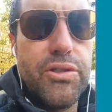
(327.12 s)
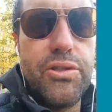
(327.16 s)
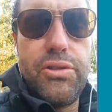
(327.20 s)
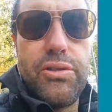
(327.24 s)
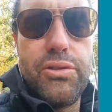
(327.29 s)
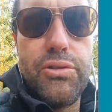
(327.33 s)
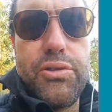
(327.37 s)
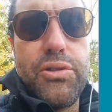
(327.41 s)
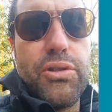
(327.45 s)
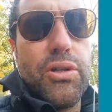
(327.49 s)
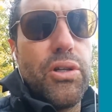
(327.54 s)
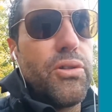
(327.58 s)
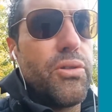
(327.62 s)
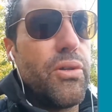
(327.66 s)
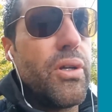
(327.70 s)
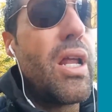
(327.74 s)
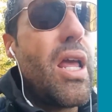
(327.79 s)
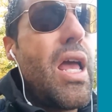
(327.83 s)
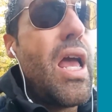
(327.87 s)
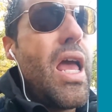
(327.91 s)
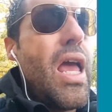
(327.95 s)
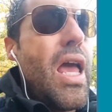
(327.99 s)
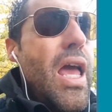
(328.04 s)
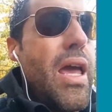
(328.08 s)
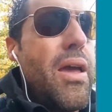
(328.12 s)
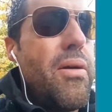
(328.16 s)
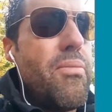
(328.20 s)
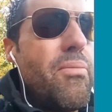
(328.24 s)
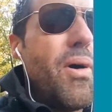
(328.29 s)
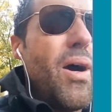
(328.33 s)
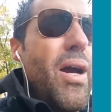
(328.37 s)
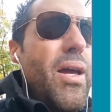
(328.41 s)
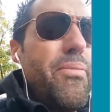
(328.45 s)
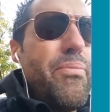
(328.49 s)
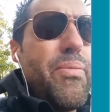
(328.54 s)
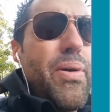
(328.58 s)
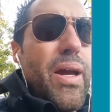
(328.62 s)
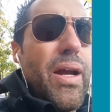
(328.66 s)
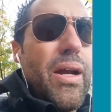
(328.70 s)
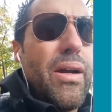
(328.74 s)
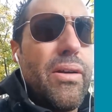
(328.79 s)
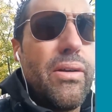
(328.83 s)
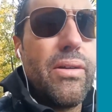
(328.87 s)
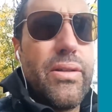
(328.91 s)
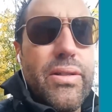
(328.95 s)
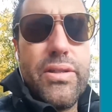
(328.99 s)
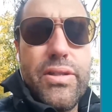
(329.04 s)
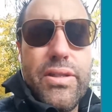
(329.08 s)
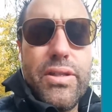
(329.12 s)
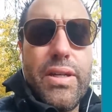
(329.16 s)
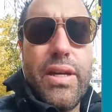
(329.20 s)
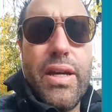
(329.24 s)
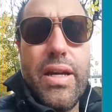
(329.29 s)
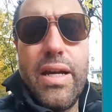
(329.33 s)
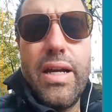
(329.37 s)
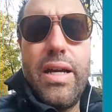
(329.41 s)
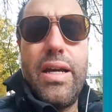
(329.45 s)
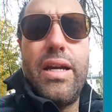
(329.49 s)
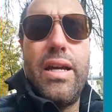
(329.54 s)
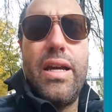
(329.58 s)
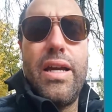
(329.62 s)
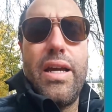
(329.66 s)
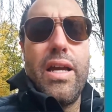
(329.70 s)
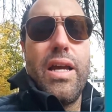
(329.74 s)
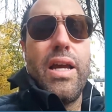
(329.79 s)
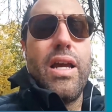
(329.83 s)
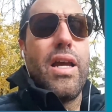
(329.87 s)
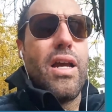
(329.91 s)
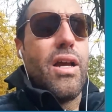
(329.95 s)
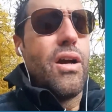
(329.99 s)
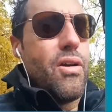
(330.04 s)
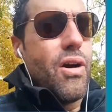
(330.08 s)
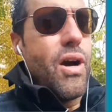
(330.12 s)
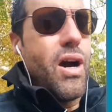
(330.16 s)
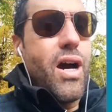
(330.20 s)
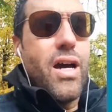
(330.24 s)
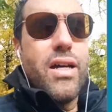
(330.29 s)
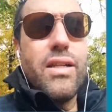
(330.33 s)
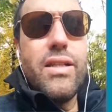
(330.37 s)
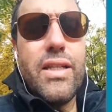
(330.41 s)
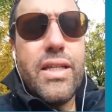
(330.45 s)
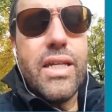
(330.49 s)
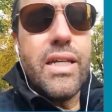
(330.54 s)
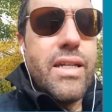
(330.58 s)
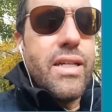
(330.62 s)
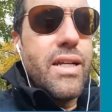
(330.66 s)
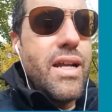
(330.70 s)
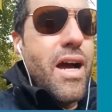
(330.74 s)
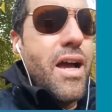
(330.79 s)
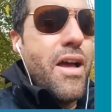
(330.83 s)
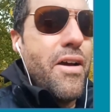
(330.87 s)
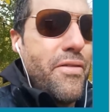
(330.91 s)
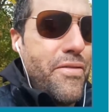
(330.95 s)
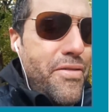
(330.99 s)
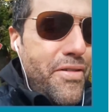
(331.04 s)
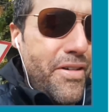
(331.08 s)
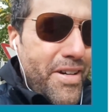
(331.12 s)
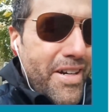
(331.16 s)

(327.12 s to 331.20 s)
your children. And my parents, oddly enough,